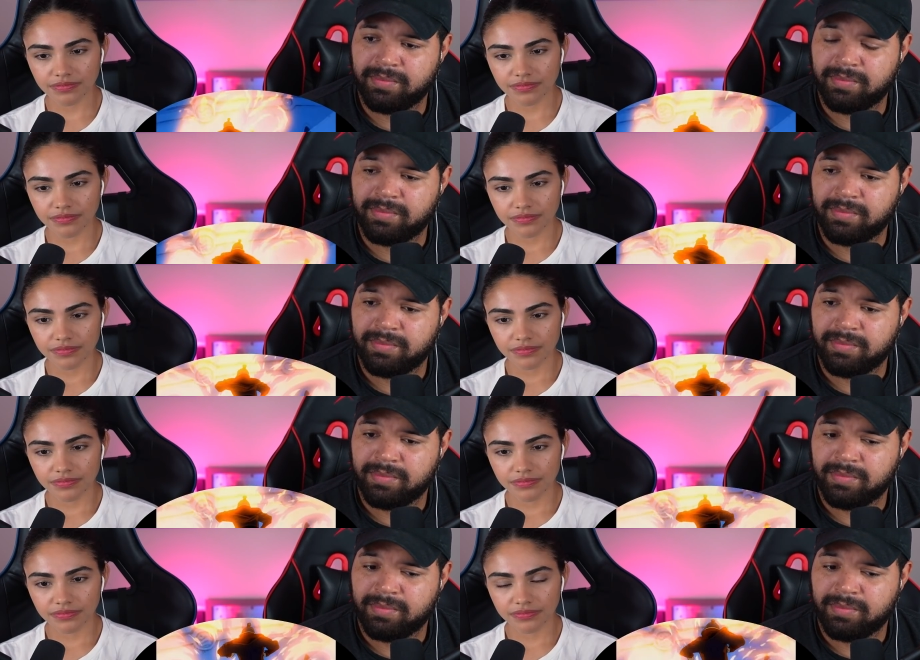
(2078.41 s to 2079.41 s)

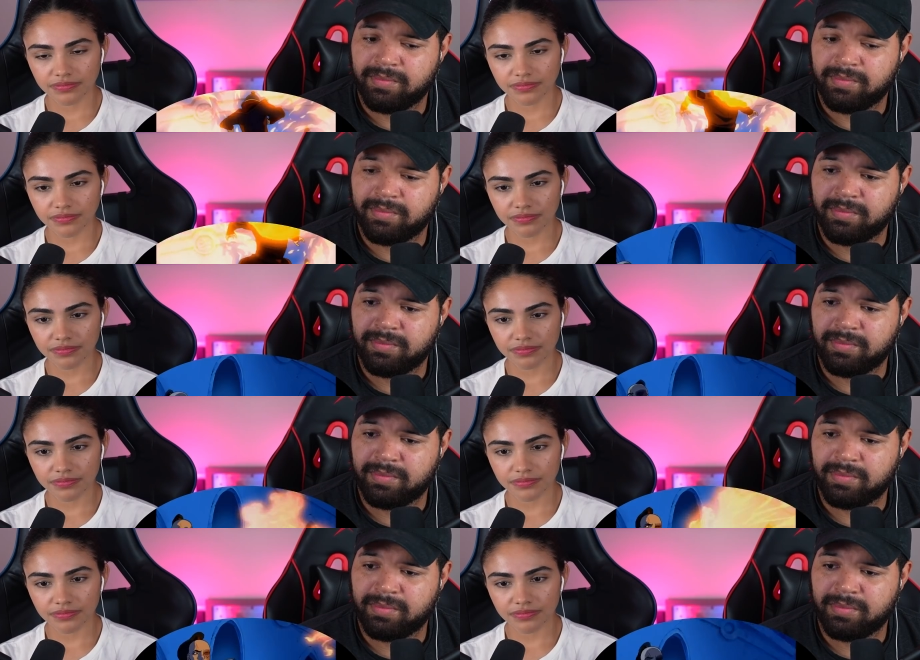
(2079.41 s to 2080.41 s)
(no one is talking)